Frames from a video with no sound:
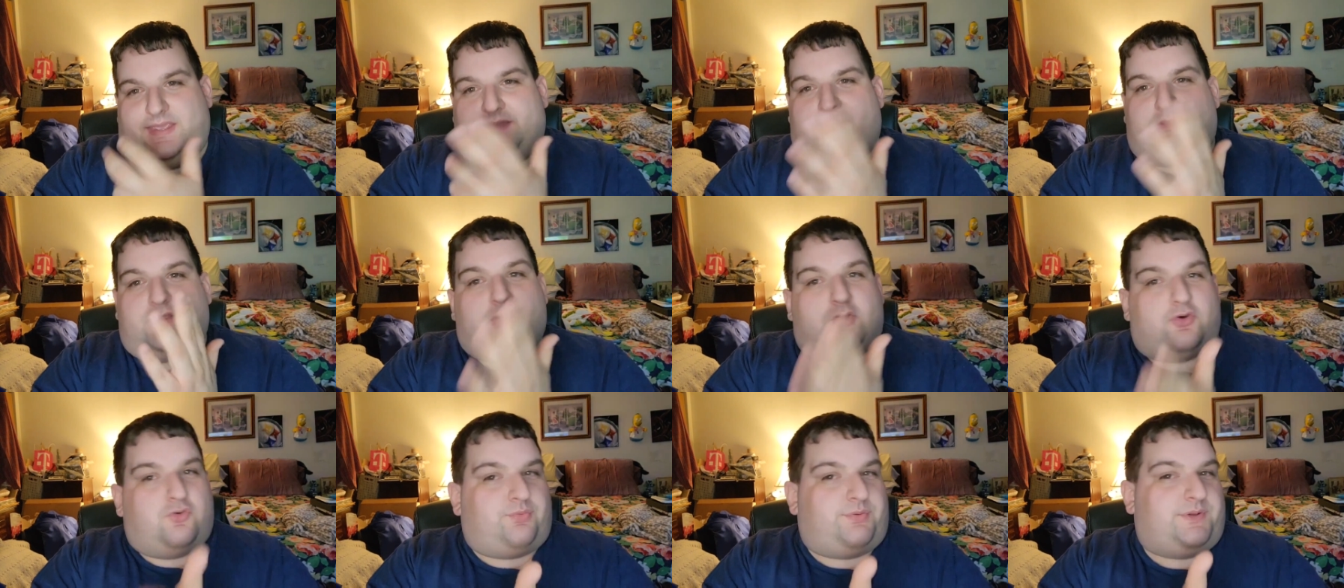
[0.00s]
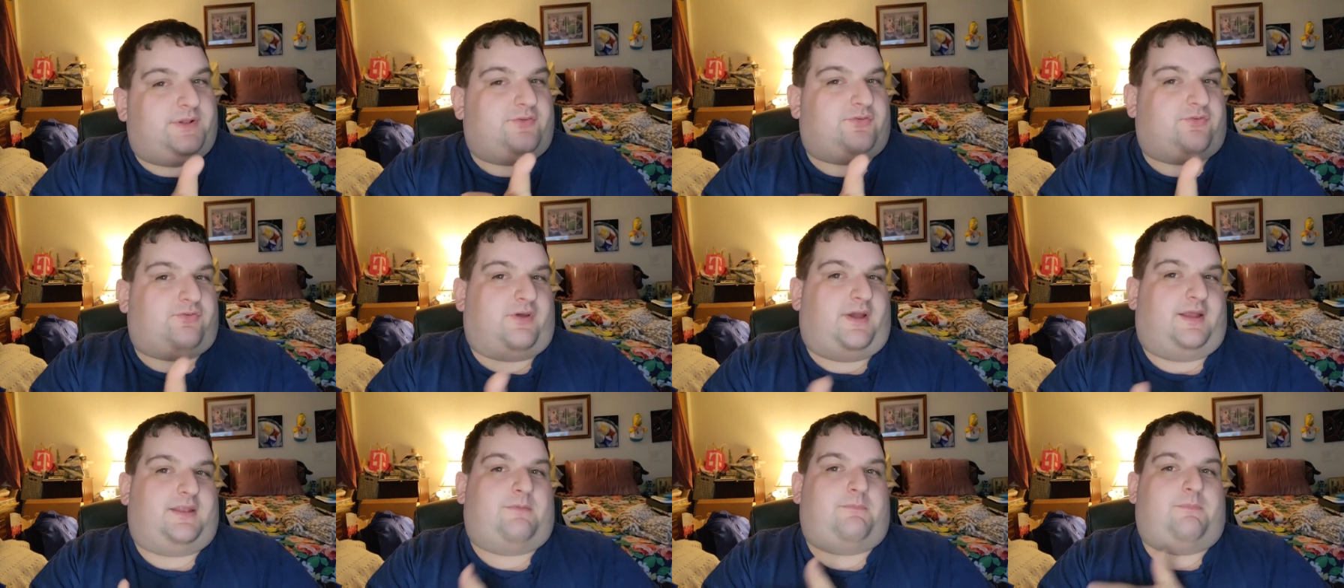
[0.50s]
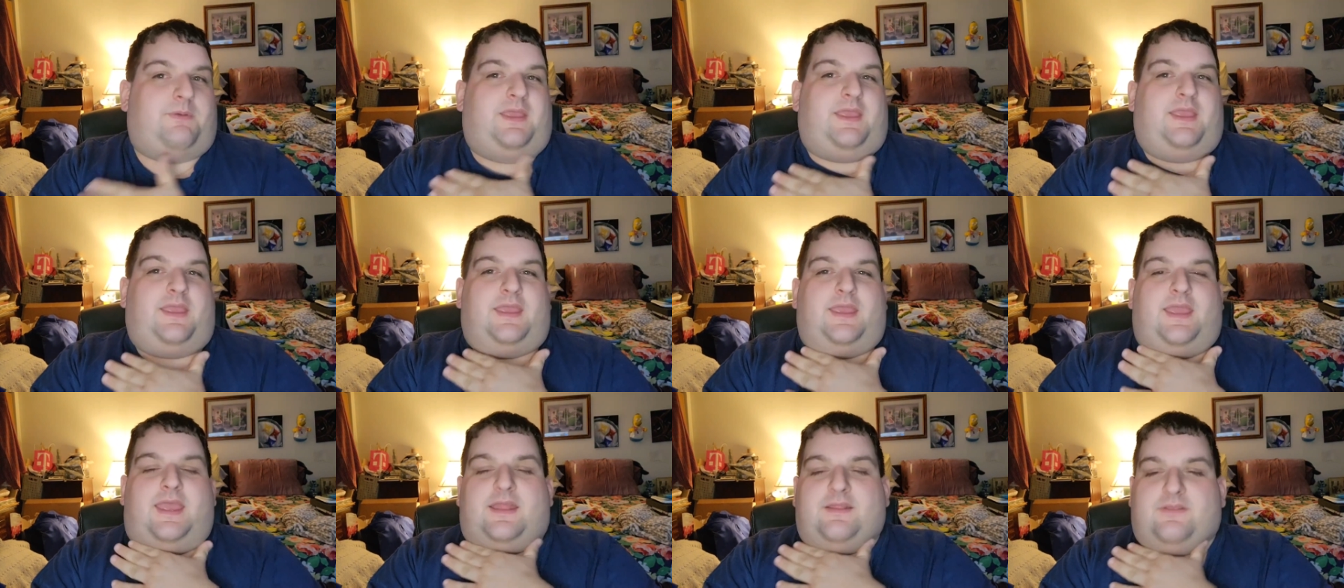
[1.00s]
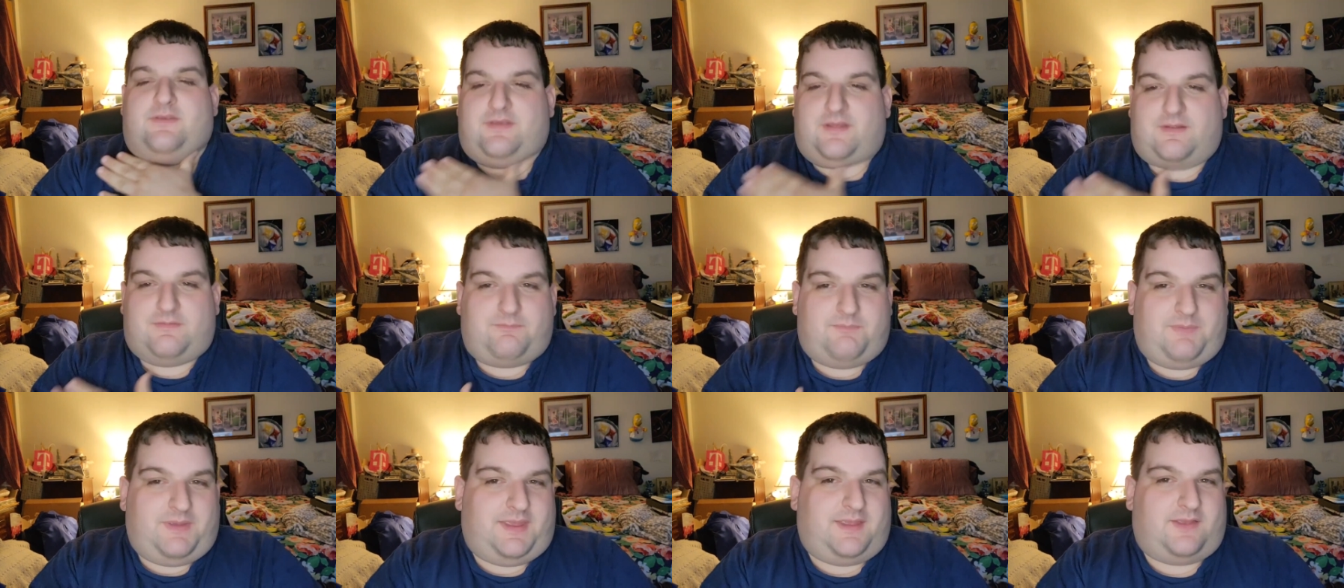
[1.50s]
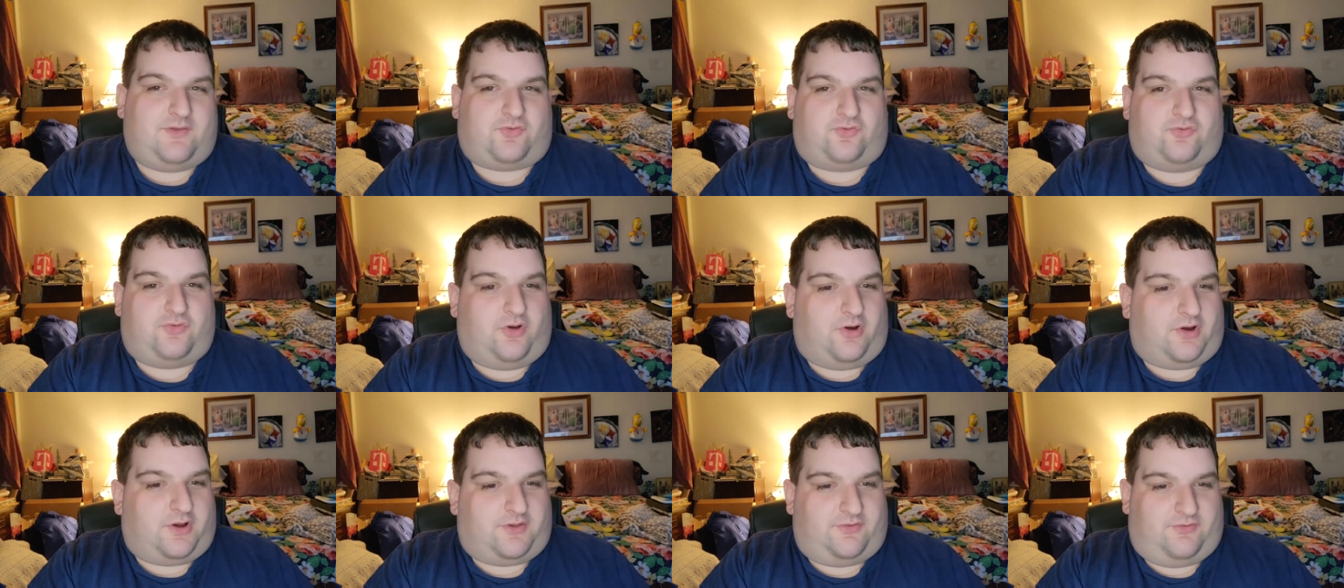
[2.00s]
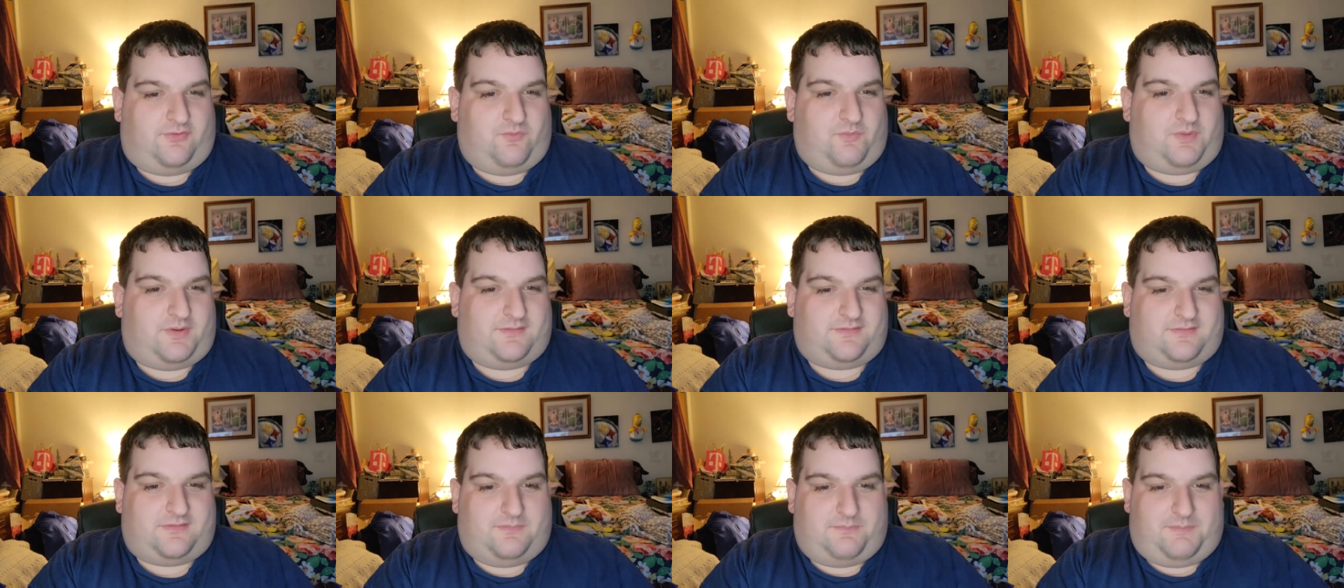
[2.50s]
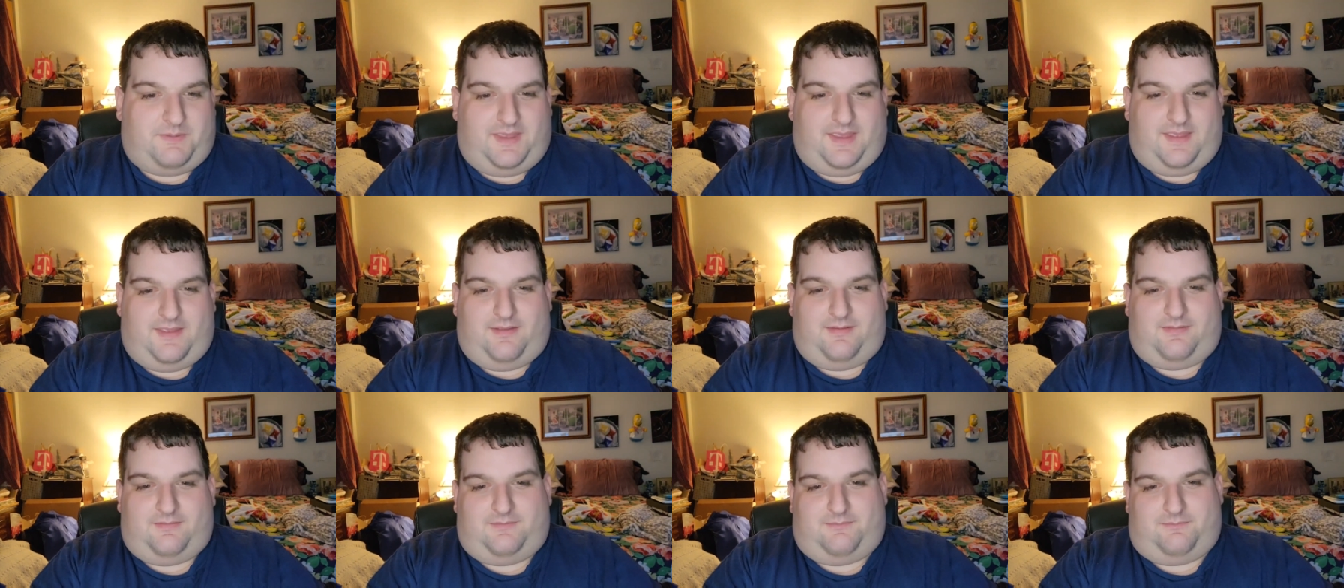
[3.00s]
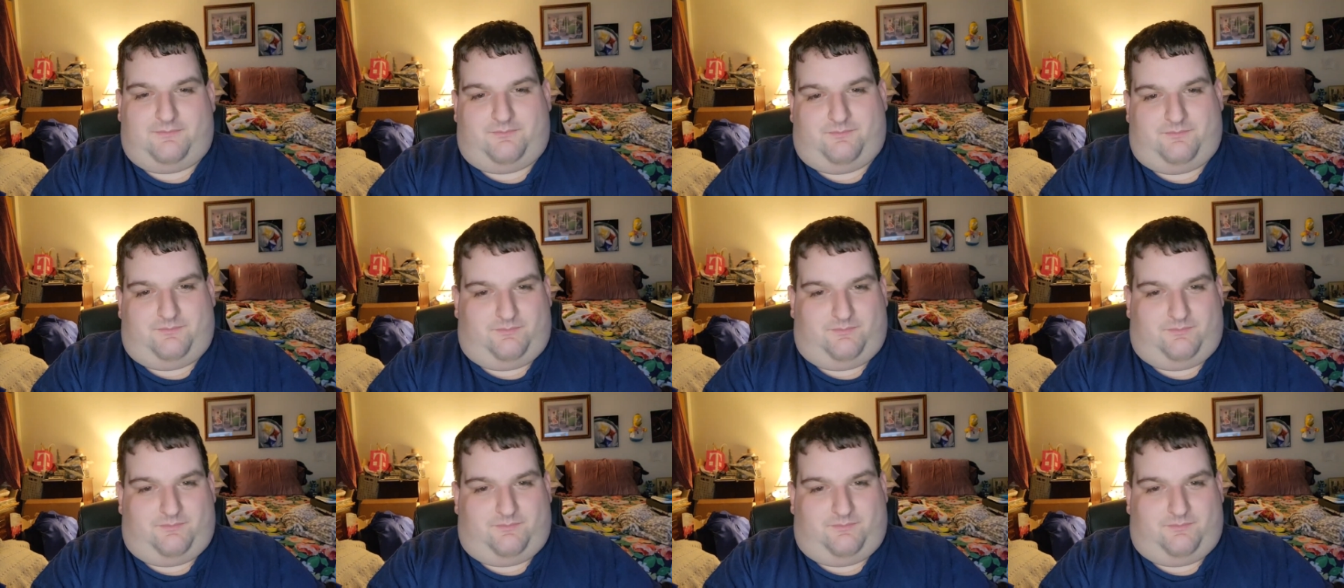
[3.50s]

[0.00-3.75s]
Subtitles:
it knows what it's trying to be. It can be as dark as it wants to be.